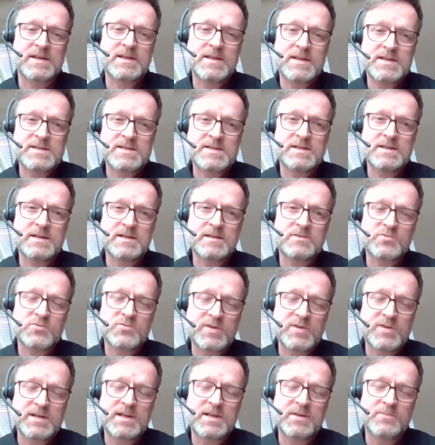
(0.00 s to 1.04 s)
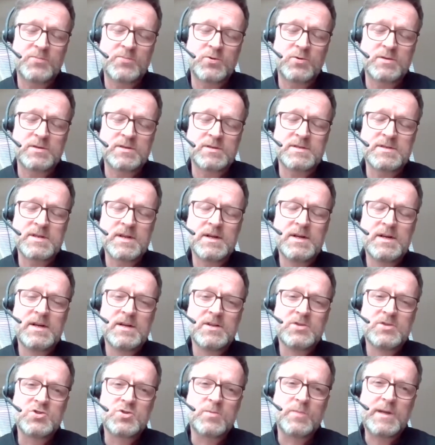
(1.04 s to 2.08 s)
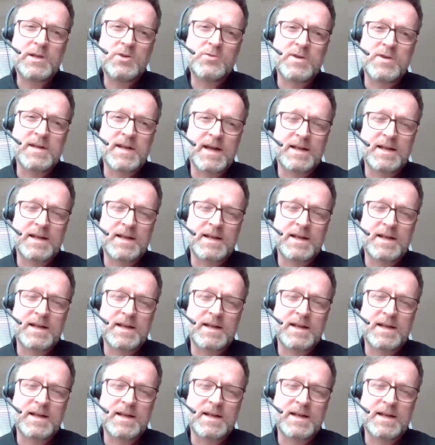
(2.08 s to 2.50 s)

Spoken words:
it is critically important to be looking